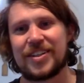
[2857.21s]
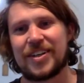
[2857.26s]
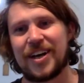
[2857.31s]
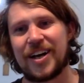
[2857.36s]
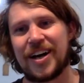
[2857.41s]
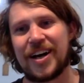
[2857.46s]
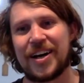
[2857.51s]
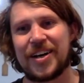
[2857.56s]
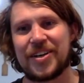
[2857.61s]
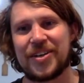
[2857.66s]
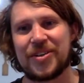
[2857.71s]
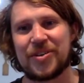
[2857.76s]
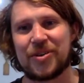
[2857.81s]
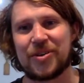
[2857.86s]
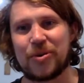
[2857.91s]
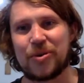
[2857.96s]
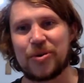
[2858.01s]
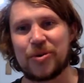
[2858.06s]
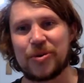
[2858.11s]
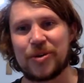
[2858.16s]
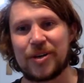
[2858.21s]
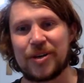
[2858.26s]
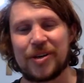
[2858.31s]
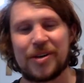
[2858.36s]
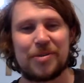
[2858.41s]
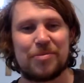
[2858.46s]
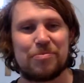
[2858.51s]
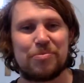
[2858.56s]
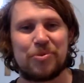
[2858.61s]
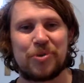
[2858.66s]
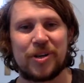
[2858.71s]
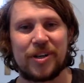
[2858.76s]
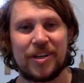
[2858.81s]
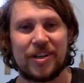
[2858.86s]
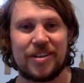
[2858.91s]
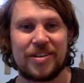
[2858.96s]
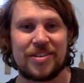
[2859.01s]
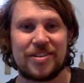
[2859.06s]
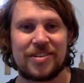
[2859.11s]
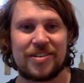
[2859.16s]
You're all
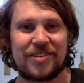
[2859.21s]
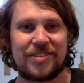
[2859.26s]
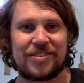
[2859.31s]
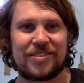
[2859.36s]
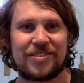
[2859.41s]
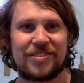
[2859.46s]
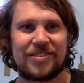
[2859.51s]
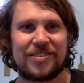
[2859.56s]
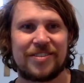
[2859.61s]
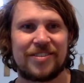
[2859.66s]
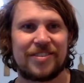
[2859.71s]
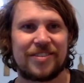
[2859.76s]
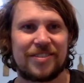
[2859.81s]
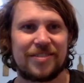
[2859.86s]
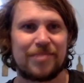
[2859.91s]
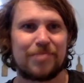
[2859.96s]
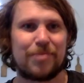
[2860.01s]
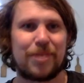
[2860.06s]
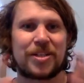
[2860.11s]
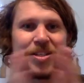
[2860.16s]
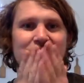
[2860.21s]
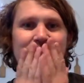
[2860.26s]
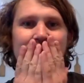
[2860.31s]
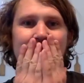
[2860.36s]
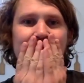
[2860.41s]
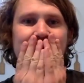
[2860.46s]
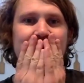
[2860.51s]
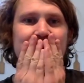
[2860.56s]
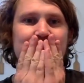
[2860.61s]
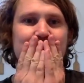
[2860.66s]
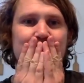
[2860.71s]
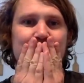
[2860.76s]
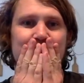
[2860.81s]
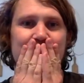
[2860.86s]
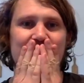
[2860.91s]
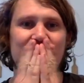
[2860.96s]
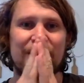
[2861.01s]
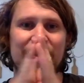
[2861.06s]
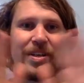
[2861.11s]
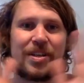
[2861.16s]
brilliant. Much love.
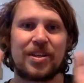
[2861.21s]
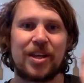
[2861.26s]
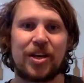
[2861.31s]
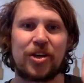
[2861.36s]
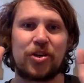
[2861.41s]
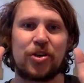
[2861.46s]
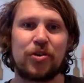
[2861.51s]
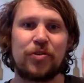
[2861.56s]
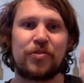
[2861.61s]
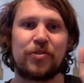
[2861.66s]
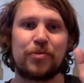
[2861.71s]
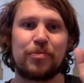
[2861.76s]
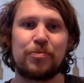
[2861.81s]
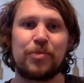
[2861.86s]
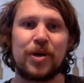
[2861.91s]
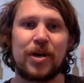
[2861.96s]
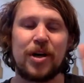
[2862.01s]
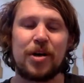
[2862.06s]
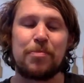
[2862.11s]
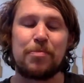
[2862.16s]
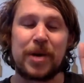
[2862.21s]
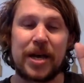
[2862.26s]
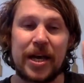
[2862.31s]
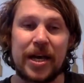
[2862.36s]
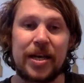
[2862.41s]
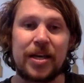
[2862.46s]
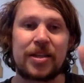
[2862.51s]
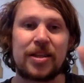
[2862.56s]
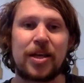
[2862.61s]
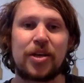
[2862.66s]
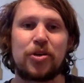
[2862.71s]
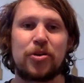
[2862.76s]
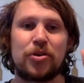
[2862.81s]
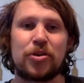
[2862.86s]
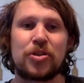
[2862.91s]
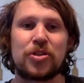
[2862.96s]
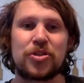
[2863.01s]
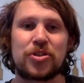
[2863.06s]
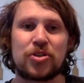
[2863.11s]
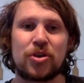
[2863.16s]
Thank you from me. Thank you to
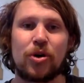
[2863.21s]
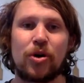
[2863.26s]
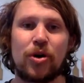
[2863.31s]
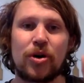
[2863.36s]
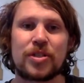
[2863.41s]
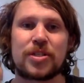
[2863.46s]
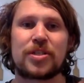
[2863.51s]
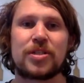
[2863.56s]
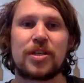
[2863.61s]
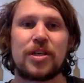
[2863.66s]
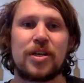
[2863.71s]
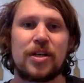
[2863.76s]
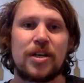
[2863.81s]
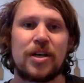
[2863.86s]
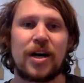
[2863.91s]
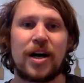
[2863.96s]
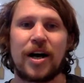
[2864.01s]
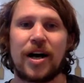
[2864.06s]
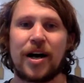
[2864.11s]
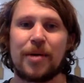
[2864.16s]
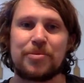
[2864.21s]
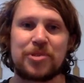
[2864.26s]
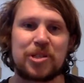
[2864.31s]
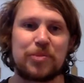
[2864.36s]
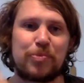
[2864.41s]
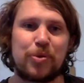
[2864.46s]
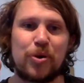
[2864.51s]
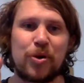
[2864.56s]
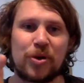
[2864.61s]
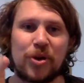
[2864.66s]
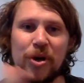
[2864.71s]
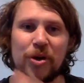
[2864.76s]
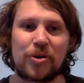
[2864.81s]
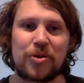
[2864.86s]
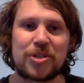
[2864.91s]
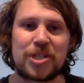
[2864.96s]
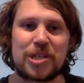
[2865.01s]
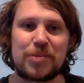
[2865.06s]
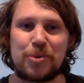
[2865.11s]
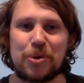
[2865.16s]
the Source. Support local,
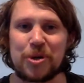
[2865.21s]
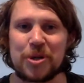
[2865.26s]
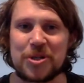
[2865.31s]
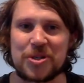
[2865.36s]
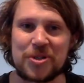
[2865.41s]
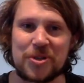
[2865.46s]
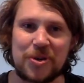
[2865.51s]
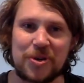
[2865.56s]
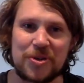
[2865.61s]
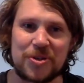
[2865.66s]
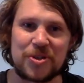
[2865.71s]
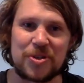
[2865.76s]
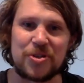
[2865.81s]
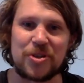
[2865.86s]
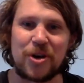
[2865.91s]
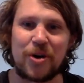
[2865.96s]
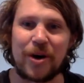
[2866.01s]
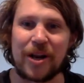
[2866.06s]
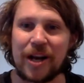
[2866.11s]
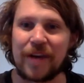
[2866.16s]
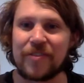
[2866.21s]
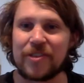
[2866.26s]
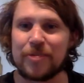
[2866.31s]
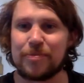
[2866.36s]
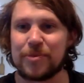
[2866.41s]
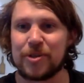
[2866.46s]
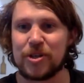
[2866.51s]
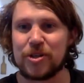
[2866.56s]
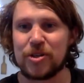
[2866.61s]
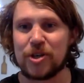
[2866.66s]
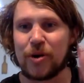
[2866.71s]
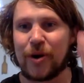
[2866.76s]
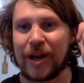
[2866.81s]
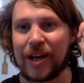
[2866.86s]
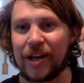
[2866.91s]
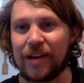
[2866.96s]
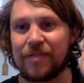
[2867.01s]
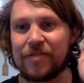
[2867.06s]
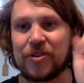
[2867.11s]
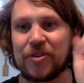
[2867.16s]
support the Source. You know I love them. You know I
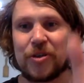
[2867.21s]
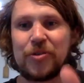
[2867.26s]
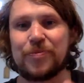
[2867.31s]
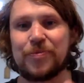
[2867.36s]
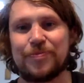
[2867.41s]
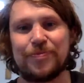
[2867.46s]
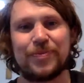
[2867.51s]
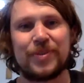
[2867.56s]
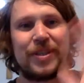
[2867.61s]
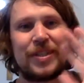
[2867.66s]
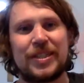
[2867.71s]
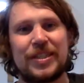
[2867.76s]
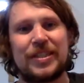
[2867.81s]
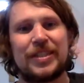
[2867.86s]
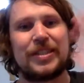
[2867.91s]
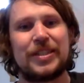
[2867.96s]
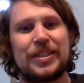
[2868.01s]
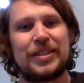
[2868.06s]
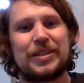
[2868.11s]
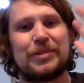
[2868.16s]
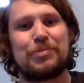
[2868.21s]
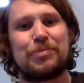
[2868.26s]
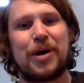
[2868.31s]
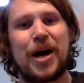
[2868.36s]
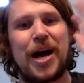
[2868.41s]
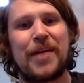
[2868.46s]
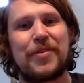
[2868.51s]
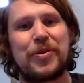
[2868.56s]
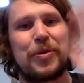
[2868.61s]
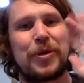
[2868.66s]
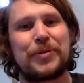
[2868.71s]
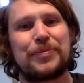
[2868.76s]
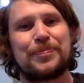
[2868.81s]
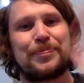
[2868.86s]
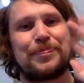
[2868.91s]
love you. Bye, everyone.